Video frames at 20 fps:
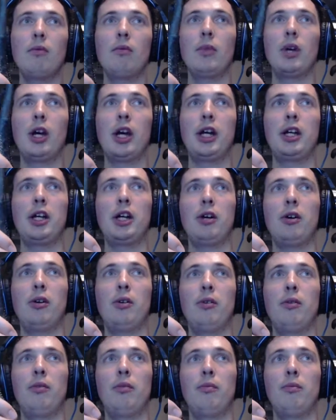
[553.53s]
I
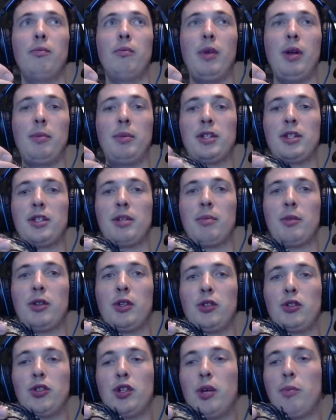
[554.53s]
know maybe some of
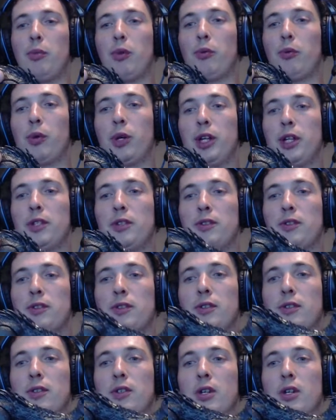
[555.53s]
the cheaper
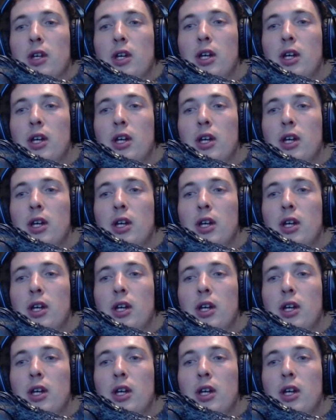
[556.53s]
ones,